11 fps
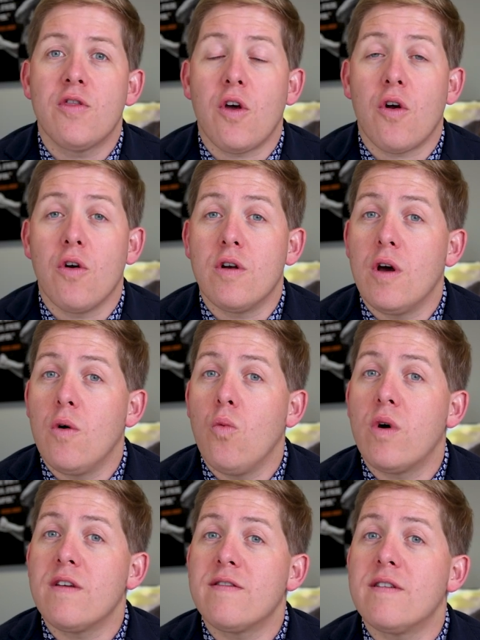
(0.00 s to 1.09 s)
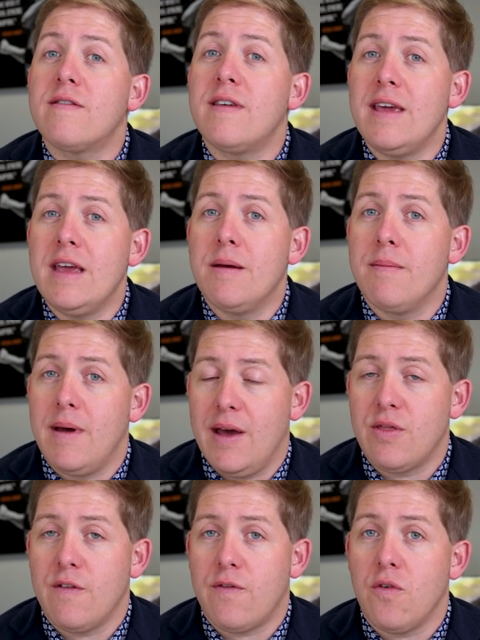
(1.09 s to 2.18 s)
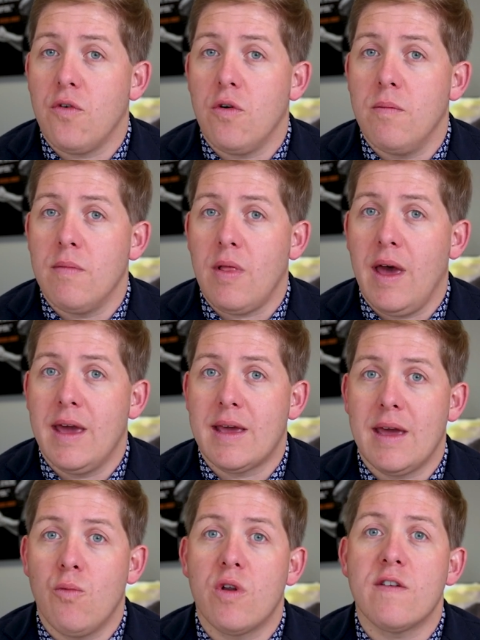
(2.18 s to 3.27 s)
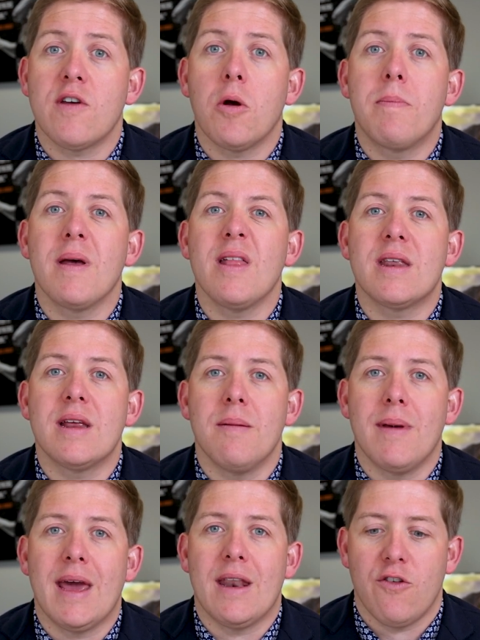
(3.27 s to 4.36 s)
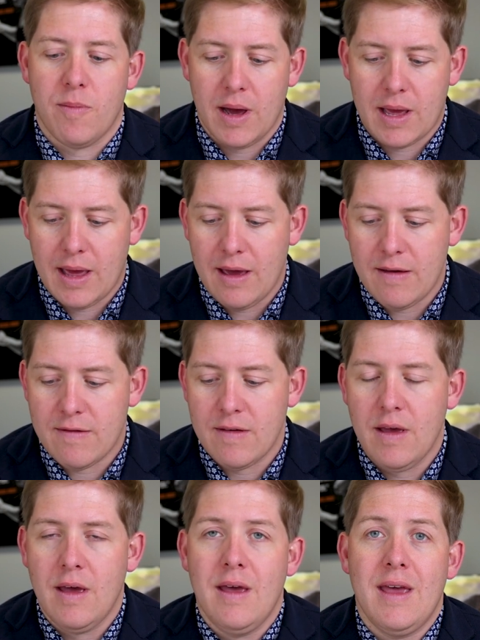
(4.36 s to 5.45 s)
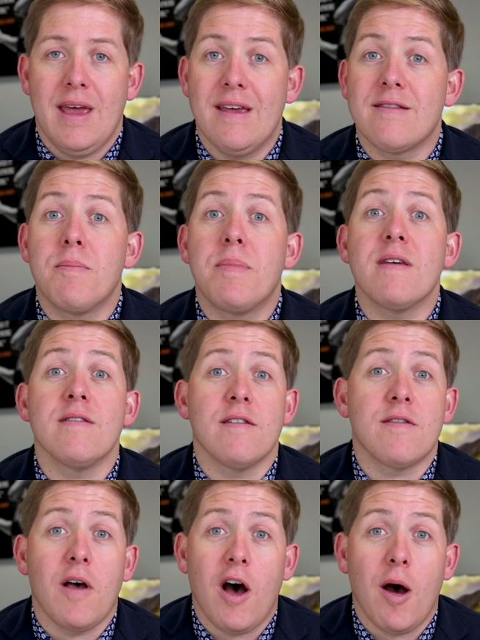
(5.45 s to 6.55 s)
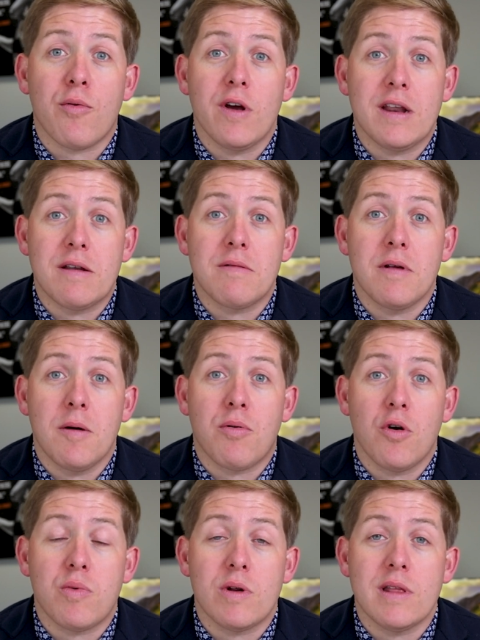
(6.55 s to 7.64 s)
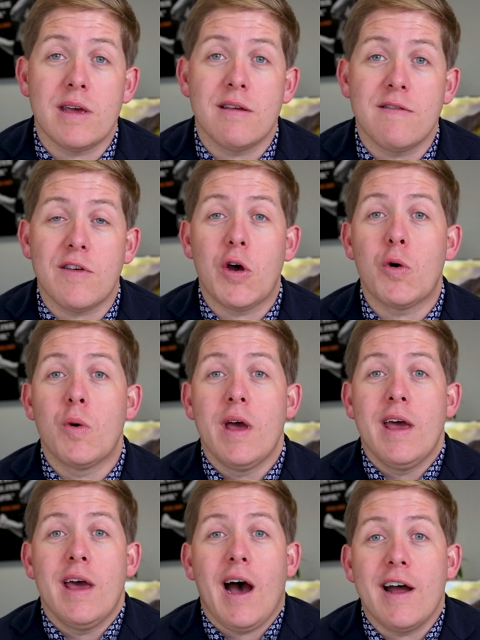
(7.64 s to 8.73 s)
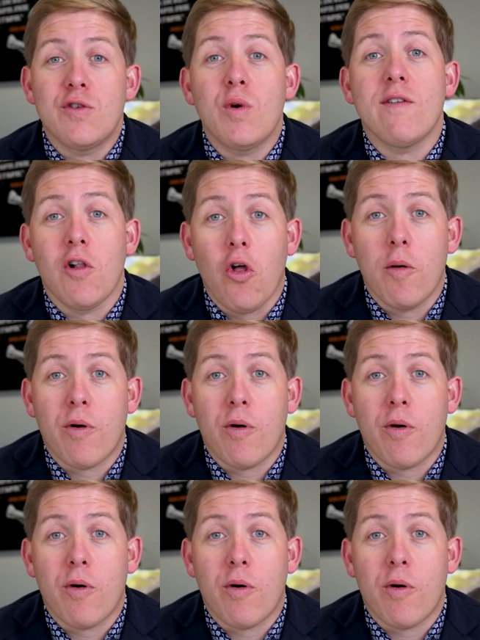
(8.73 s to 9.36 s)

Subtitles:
Third, what is the team at the firm like, and what is their ability to manage my case? Is the business operated appropriately? So I do have a law